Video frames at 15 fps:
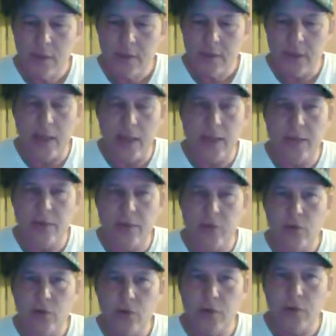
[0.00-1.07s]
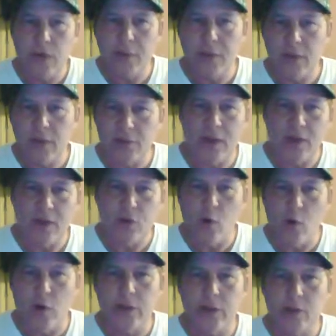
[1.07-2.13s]
then up on the left hand
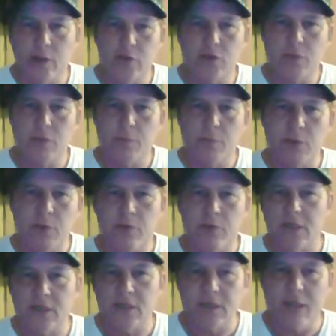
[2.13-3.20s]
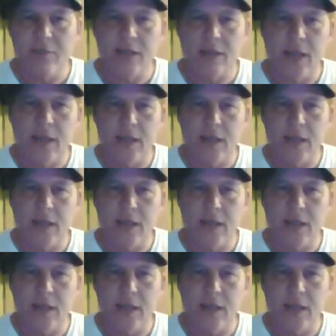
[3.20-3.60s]
corner you push the button that says navigate,